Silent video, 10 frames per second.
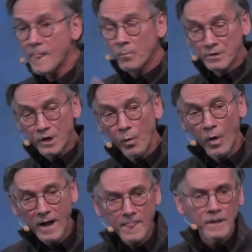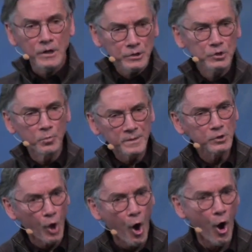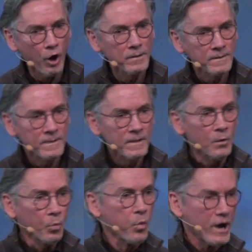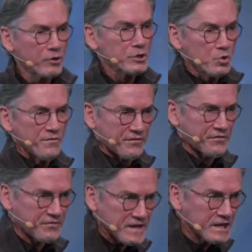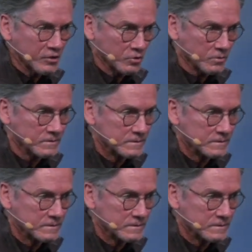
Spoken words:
Well, you know what? You belong where you feel